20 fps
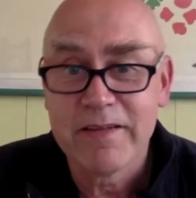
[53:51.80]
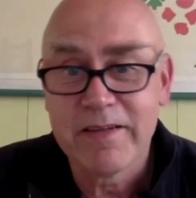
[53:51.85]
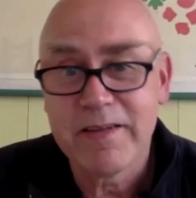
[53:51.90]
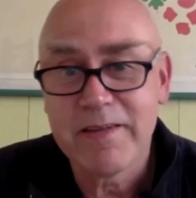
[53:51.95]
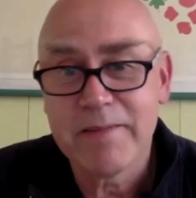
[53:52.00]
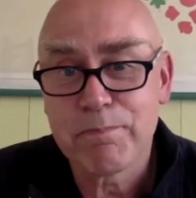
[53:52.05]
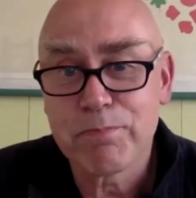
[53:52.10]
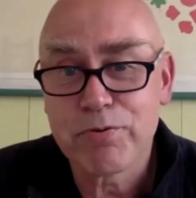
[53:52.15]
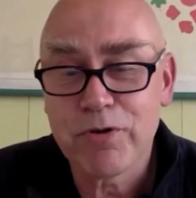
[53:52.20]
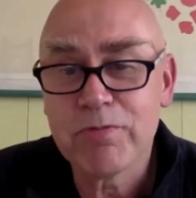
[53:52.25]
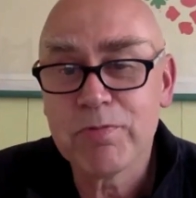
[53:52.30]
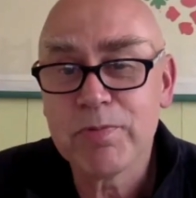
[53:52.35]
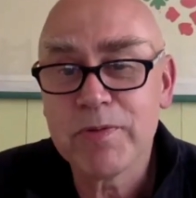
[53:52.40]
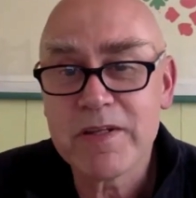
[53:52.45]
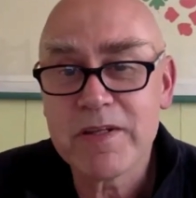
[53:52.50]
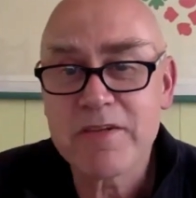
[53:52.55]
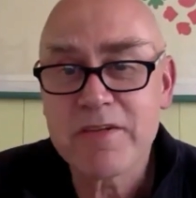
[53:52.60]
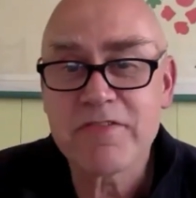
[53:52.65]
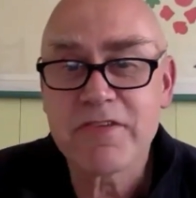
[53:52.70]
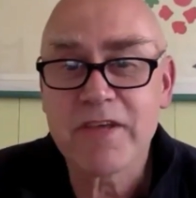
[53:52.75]
Probably
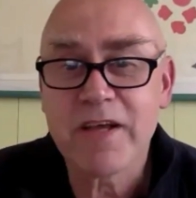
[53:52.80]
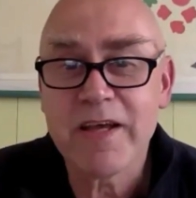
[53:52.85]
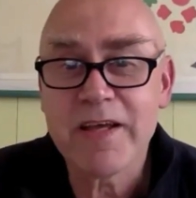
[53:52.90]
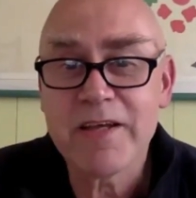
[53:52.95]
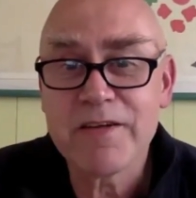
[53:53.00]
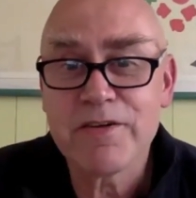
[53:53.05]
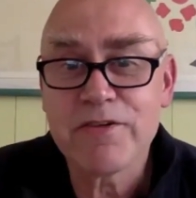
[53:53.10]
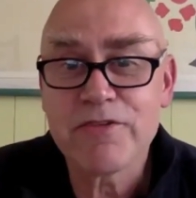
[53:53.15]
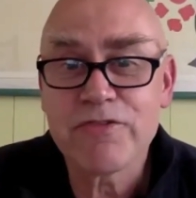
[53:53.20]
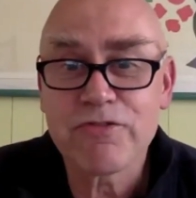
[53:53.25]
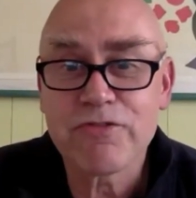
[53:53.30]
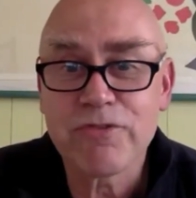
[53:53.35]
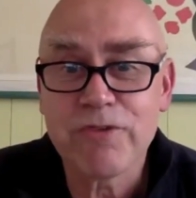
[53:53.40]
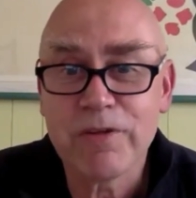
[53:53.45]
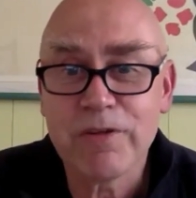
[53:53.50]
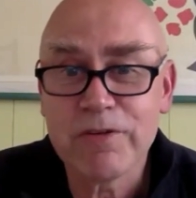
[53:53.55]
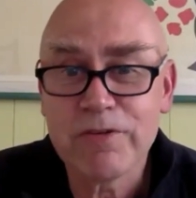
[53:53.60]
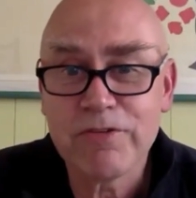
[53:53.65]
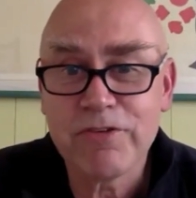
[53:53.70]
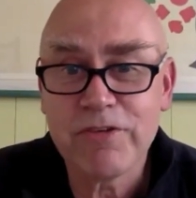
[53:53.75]
the sign in
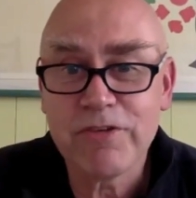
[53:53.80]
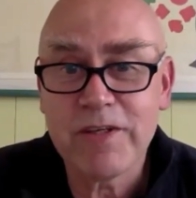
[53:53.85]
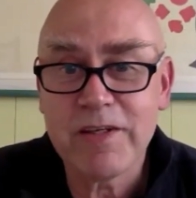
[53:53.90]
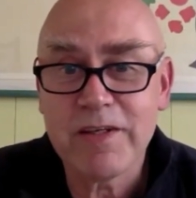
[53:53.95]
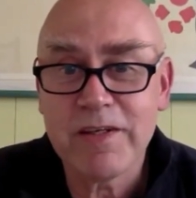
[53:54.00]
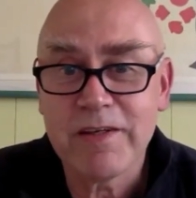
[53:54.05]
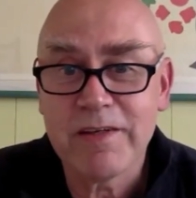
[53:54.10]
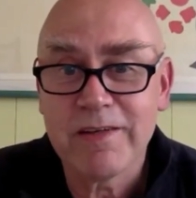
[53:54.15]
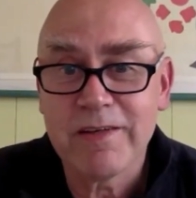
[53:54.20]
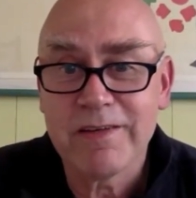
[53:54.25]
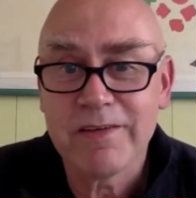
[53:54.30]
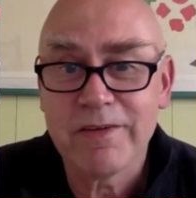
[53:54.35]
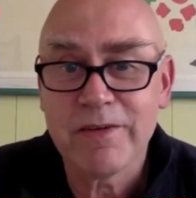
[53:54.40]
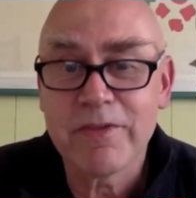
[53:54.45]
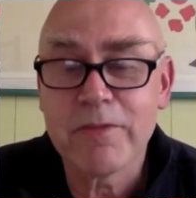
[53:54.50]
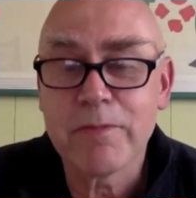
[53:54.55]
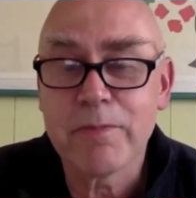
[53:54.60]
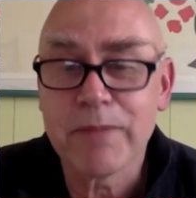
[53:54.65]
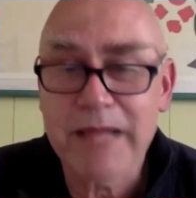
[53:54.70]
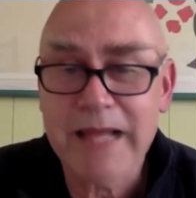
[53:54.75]
astrology,
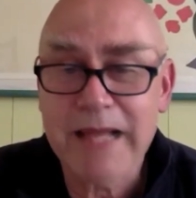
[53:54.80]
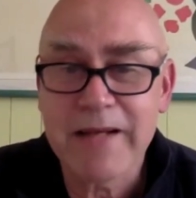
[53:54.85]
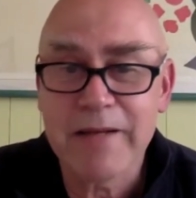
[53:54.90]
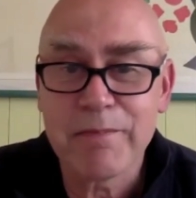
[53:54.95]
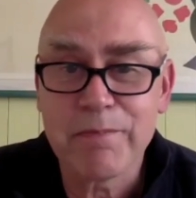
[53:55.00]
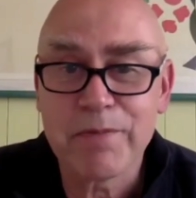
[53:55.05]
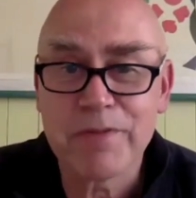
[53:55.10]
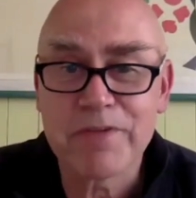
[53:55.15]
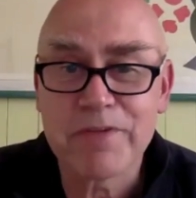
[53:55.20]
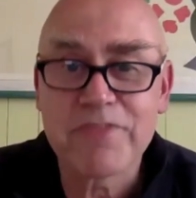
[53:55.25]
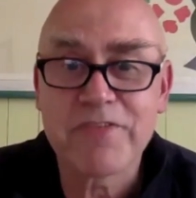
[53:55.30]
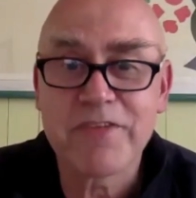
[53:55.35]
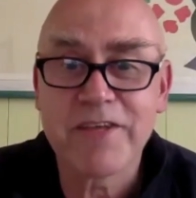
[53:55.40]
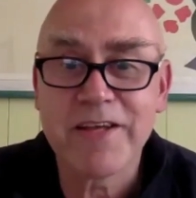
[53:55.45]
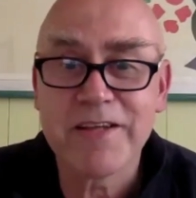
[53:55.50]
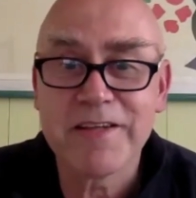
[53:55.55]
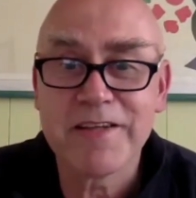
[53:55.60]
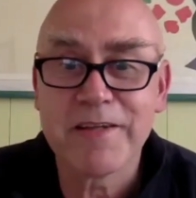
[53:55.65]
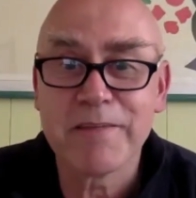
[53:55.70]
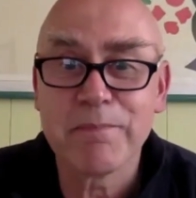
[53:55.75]
not the planet, but the
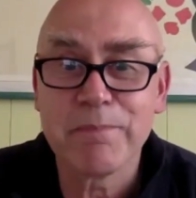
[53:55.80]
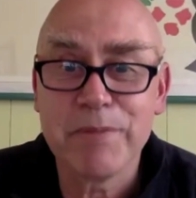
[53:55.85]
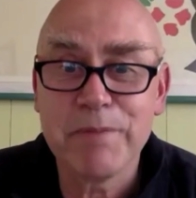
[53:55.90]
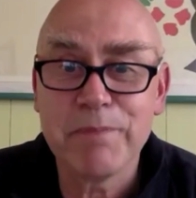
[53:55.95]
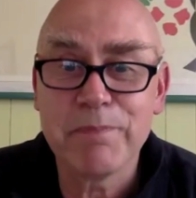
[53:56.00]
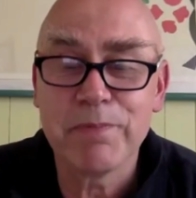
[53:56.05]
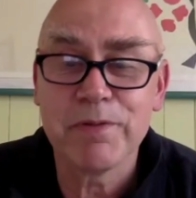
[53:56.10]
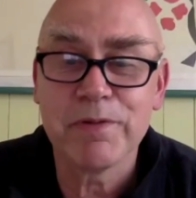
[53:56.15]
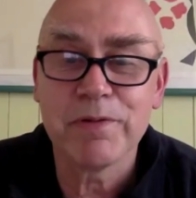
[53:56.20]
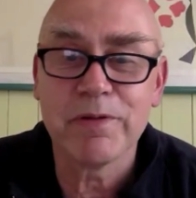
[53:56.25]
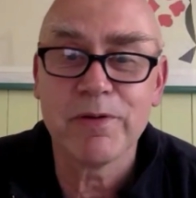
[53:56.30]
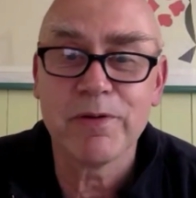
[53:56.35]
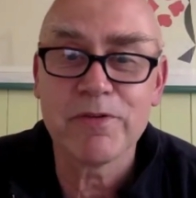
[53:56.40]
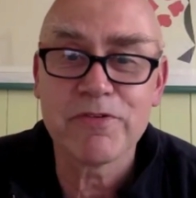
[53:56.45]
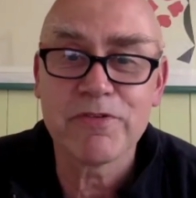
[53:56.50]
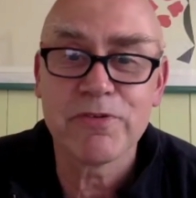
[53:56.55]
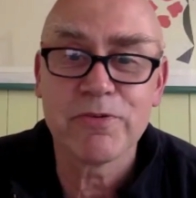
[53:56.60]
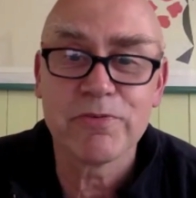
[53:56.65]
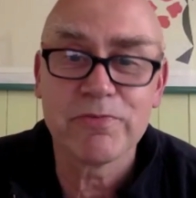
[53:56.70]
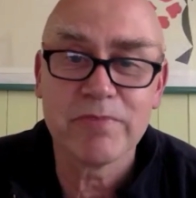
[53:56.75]
sign that people
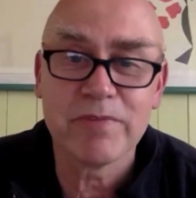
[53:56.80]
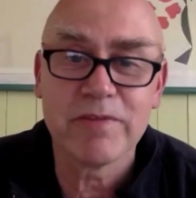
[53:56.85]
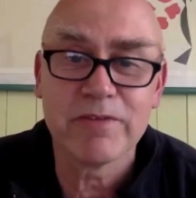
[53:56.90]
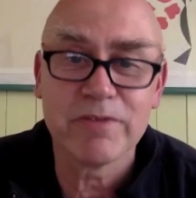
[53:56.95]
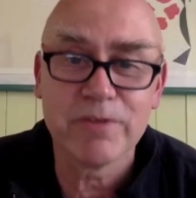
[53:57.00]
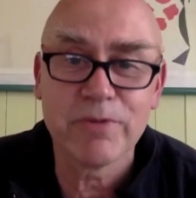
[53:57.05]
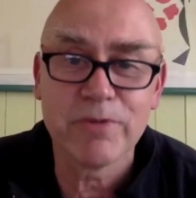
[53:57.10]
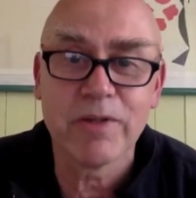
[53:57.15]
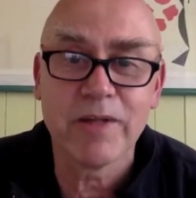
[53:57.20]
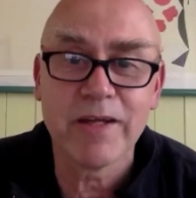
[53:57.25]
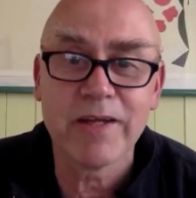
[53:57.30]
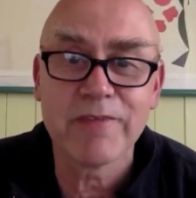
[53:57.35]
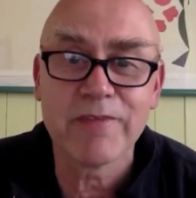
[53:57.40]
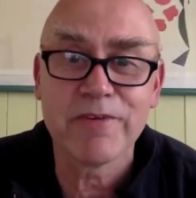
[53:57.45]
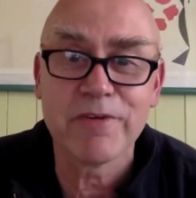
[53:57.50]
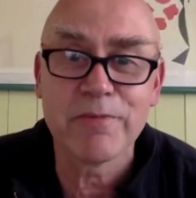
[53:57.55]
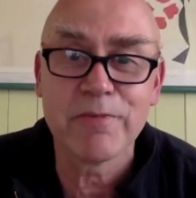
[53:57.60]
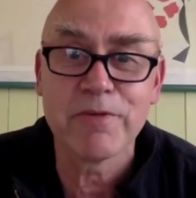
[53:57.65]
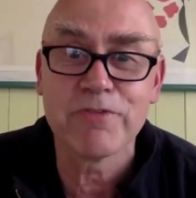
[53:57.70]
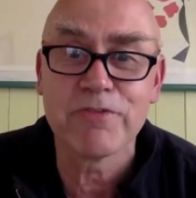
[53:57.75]
also don't like
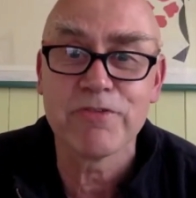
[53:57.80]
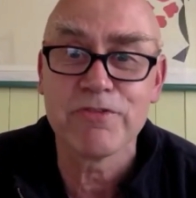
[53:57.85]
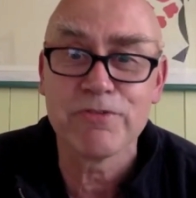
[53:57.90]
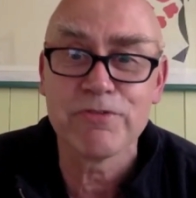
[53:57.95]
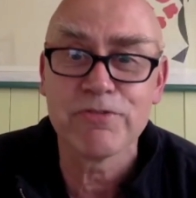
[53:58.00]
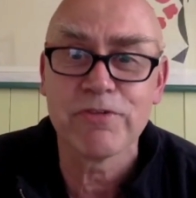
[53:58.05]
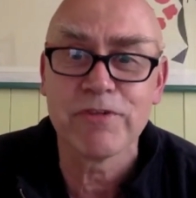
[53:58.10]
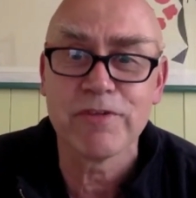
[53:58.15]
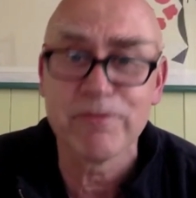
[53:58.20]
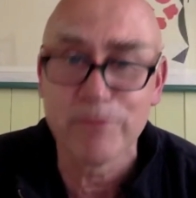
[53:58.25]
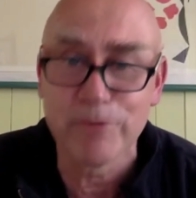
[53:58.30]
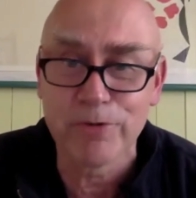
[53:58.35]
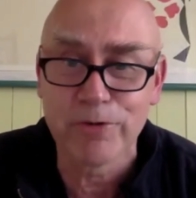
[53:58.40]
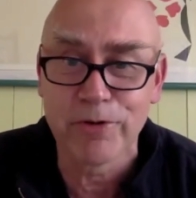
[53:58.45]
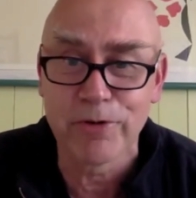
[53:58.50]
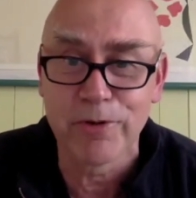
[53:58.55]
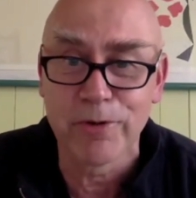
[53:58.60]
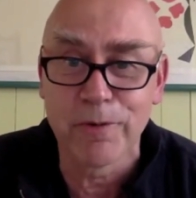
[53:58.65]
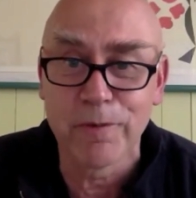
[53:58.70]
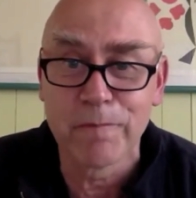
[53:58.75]
very much is usually
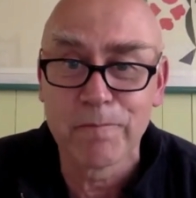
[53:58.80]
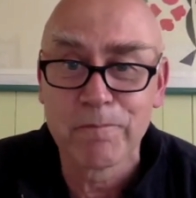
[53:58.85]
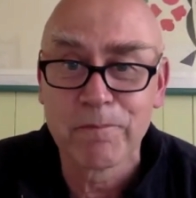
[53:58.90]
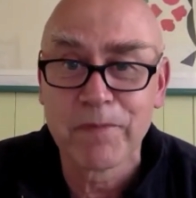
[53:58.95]
Virgo.